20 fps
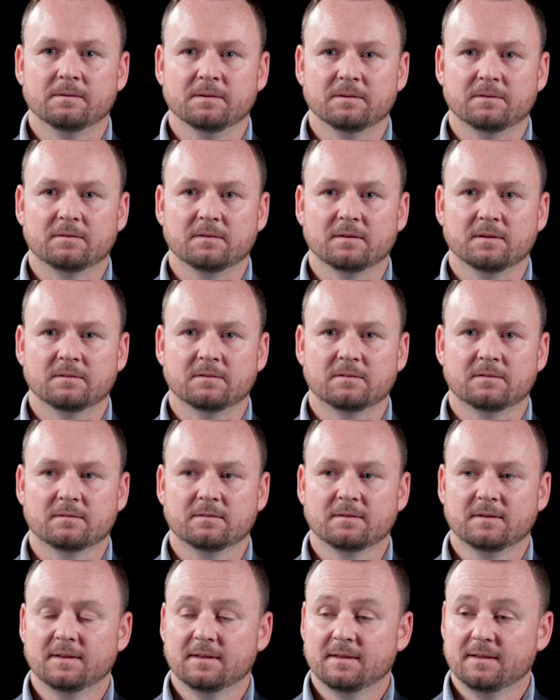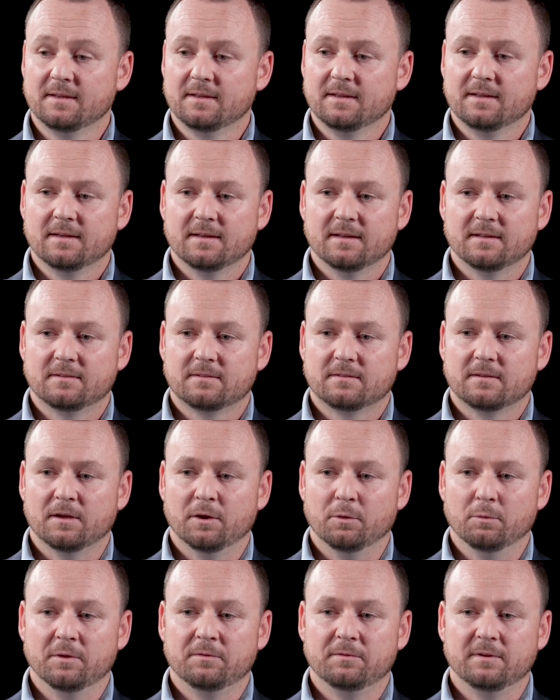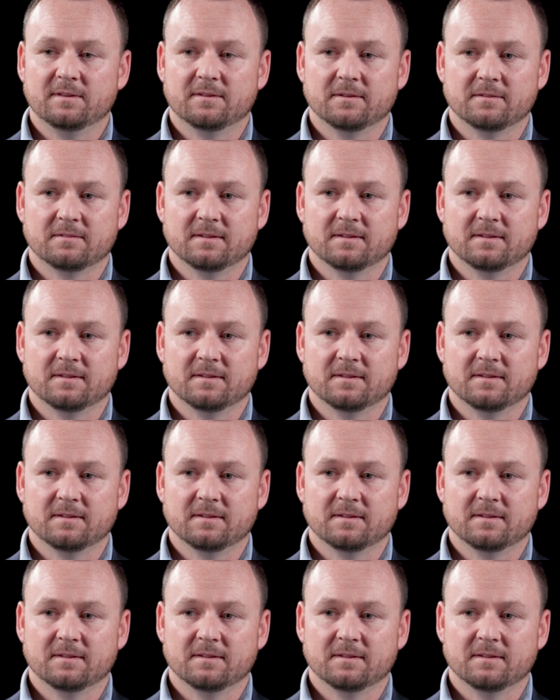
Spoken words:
It's horrific to